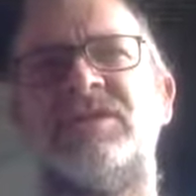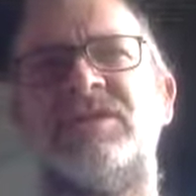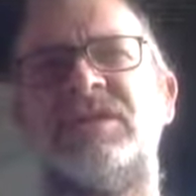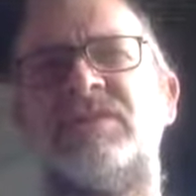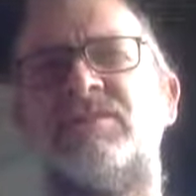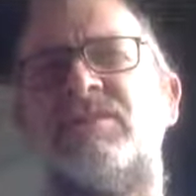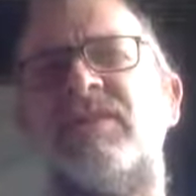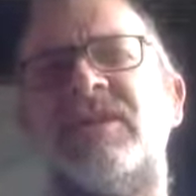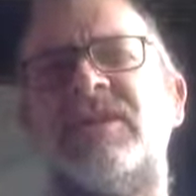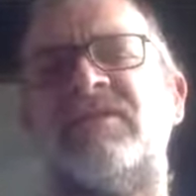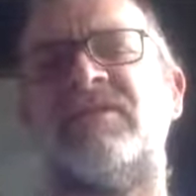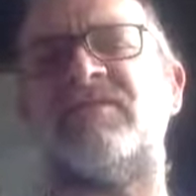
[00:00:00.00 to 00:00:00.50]

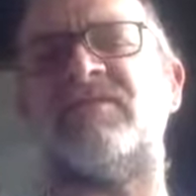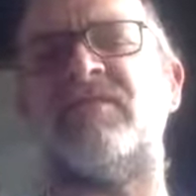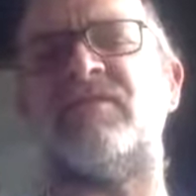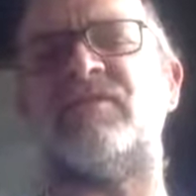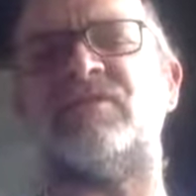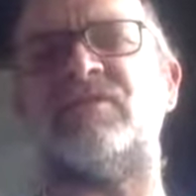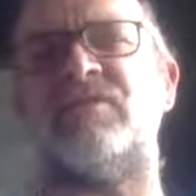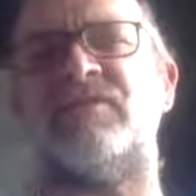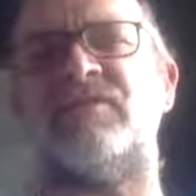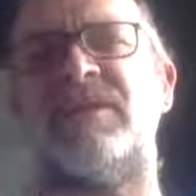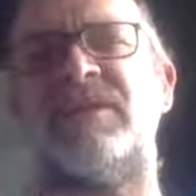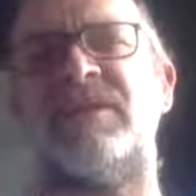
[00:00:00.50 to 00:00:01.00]

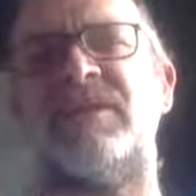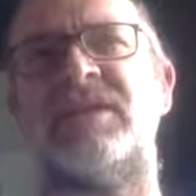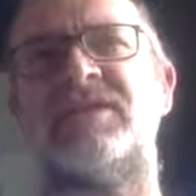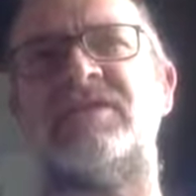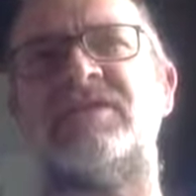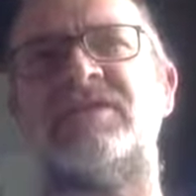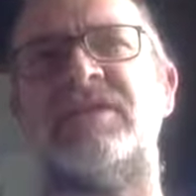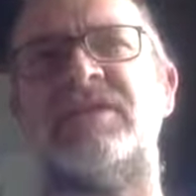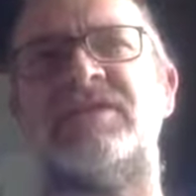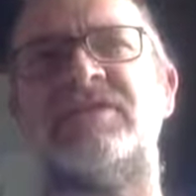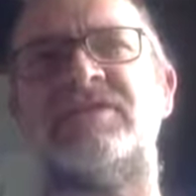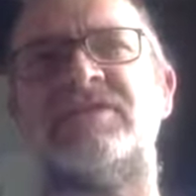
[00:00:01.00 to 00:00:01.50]
platforms already
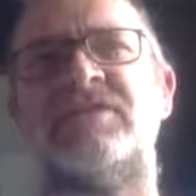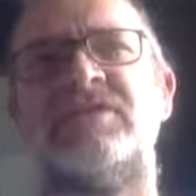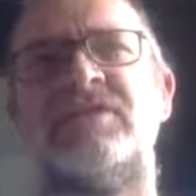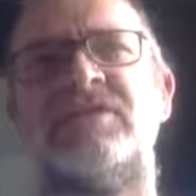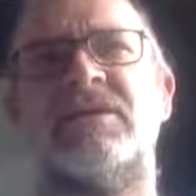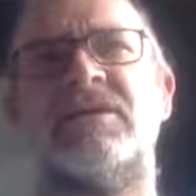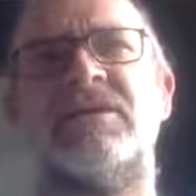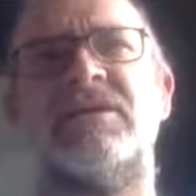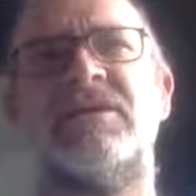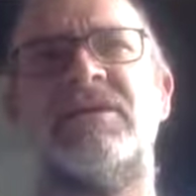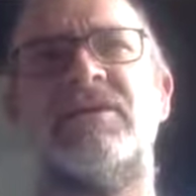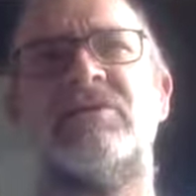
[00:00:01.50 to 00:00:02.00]
exist.
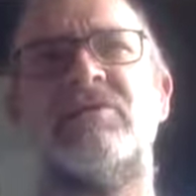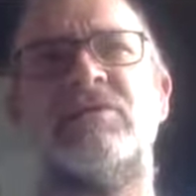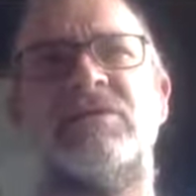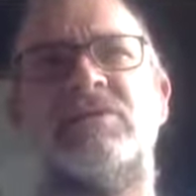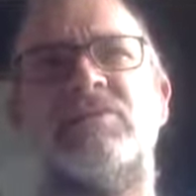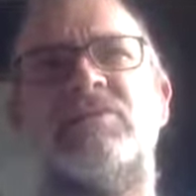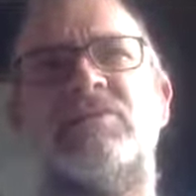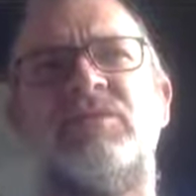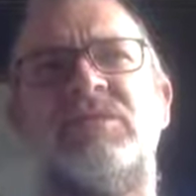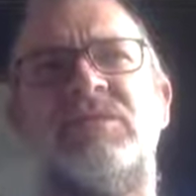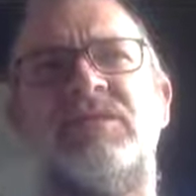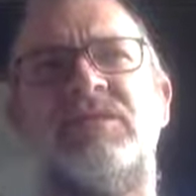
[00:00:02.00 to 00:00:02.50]

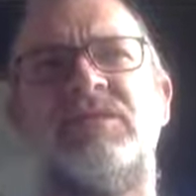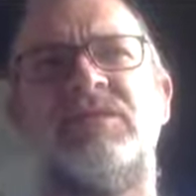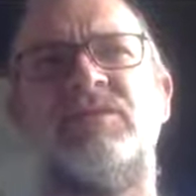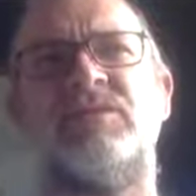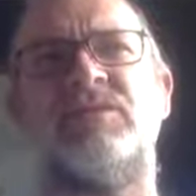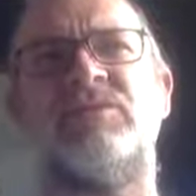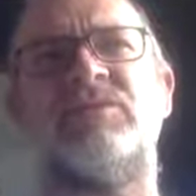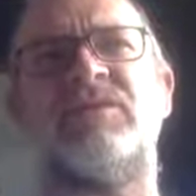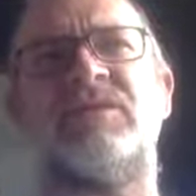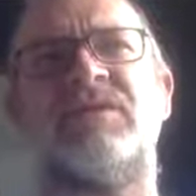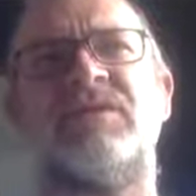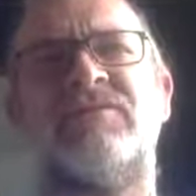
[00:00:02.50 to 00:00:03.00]
But I
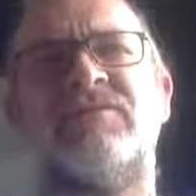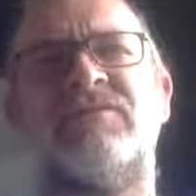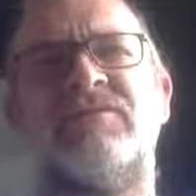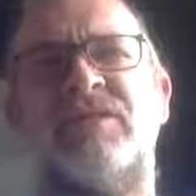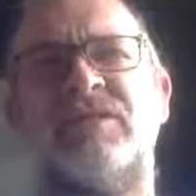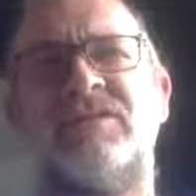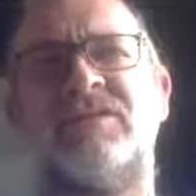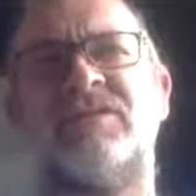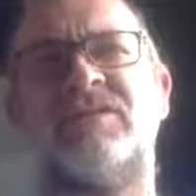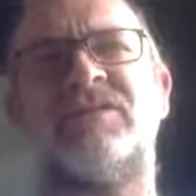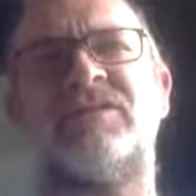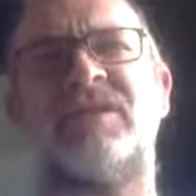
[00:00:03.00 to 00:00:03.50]
don't have to
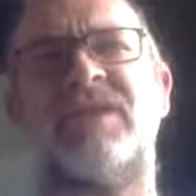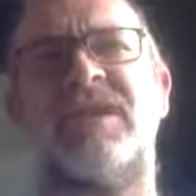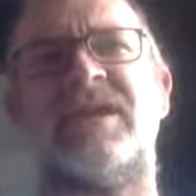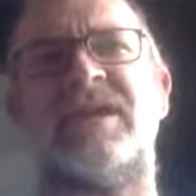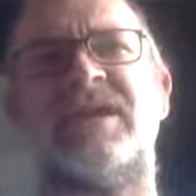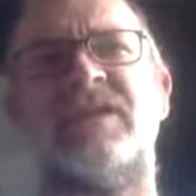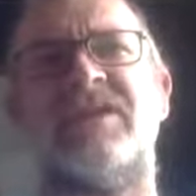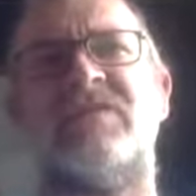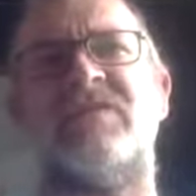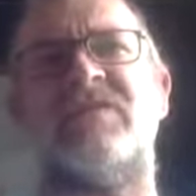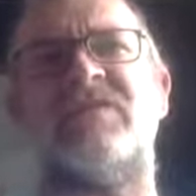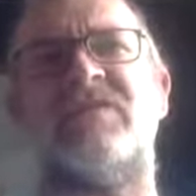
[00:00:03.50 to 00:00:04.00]

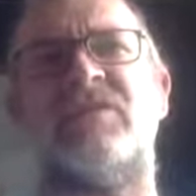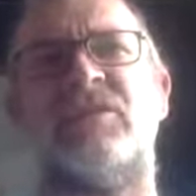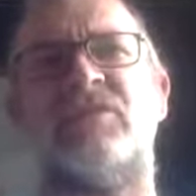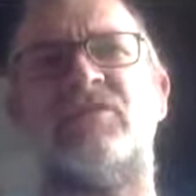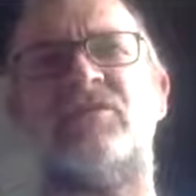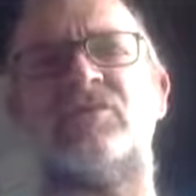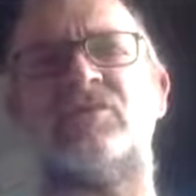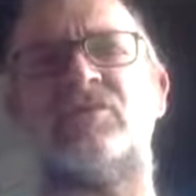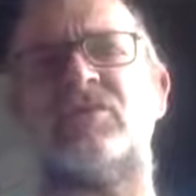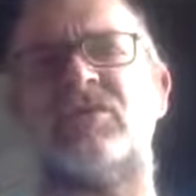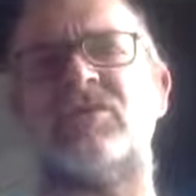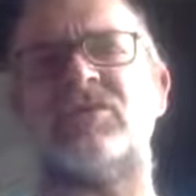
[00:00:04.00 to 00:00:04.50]
necessarily
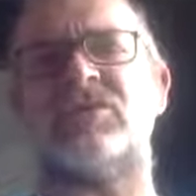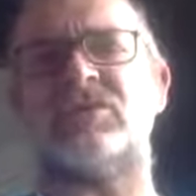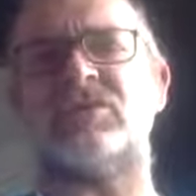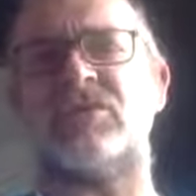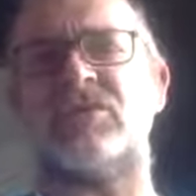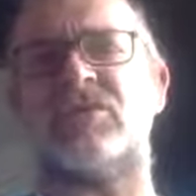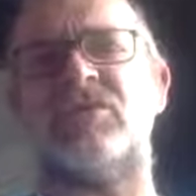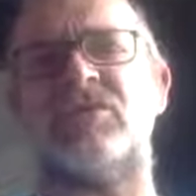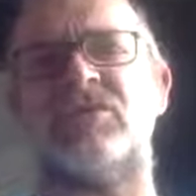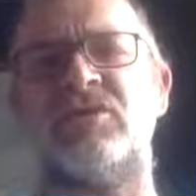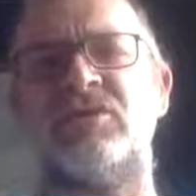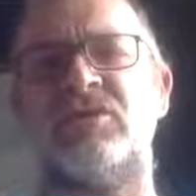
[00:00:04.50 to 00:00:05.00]
focus on
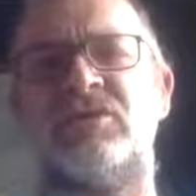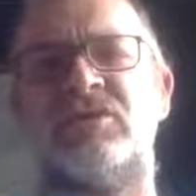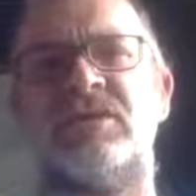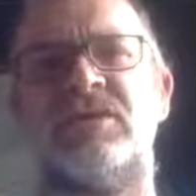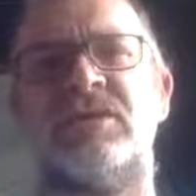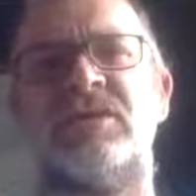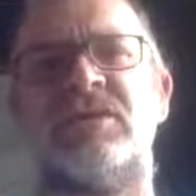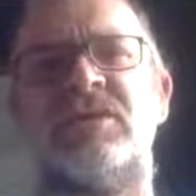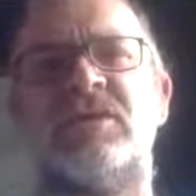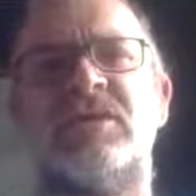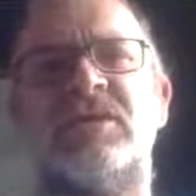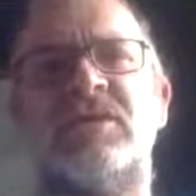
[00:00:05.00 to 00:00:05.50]

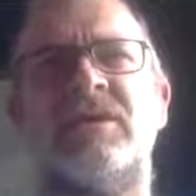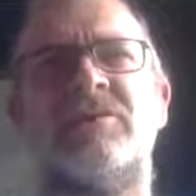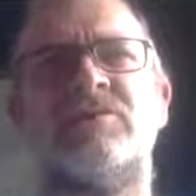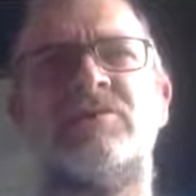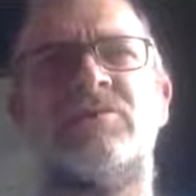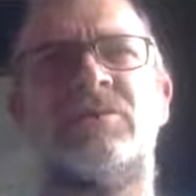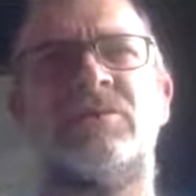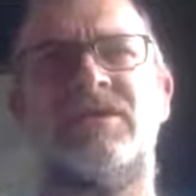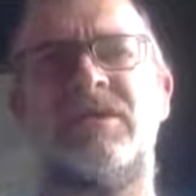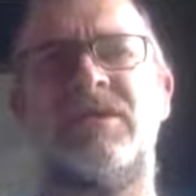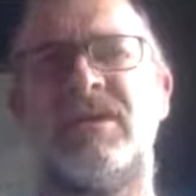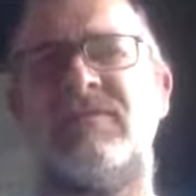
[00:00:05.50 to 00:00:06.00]
security,
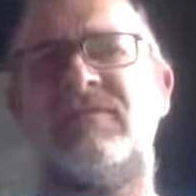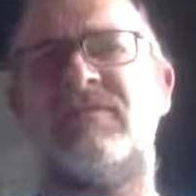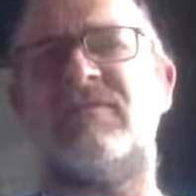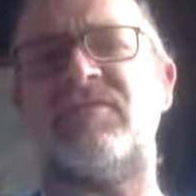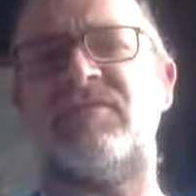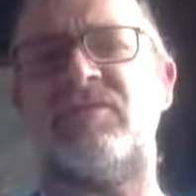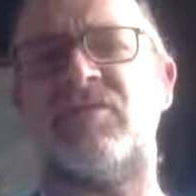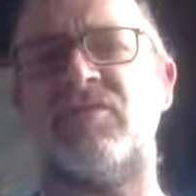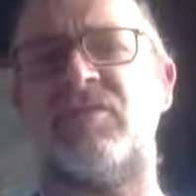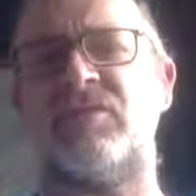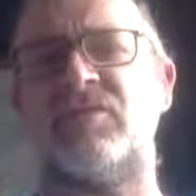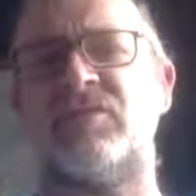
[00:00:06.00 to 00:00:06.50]
but I have to
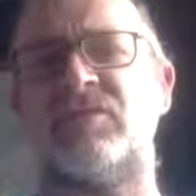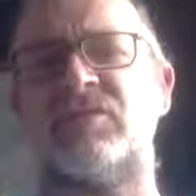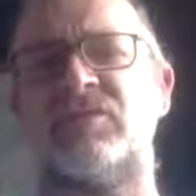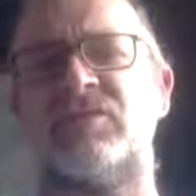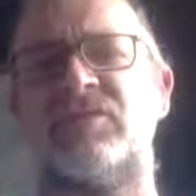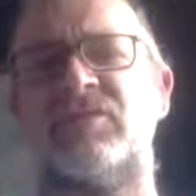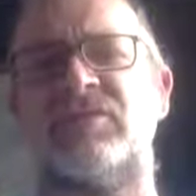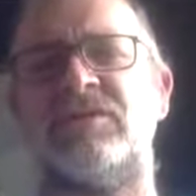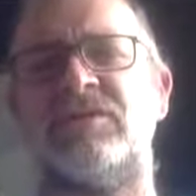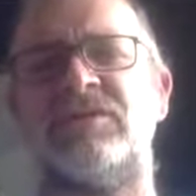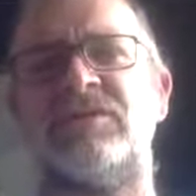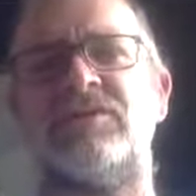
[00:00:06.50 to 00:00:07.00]
focus
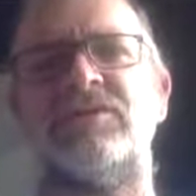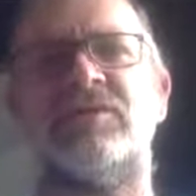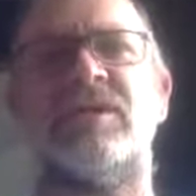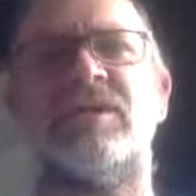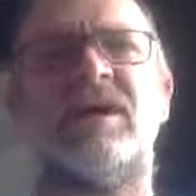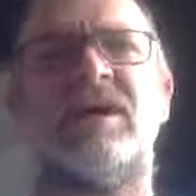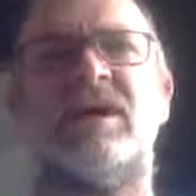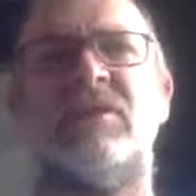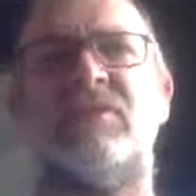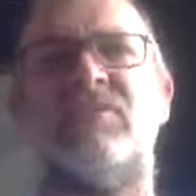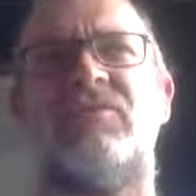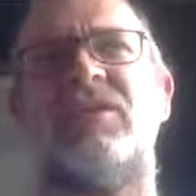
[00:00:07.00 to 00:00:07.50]
on
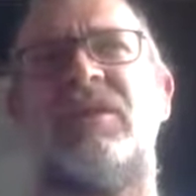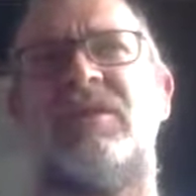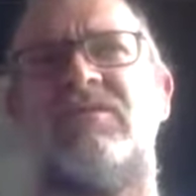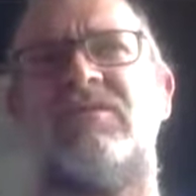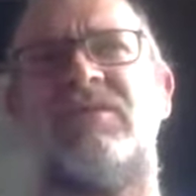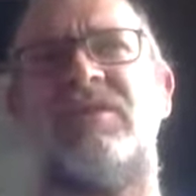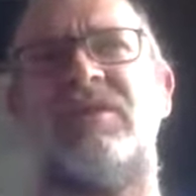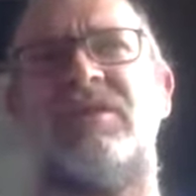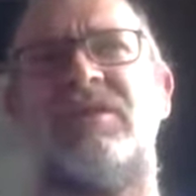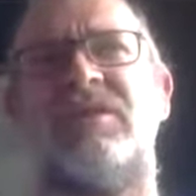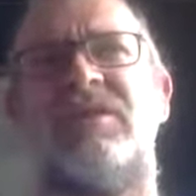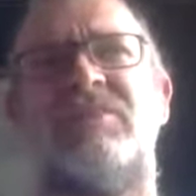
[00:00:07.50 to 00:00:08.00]
how can
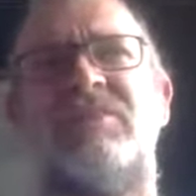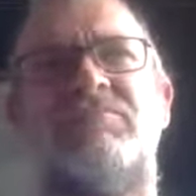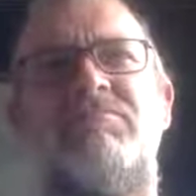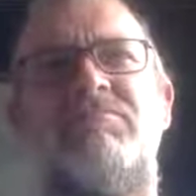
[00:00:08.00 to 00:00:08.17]
we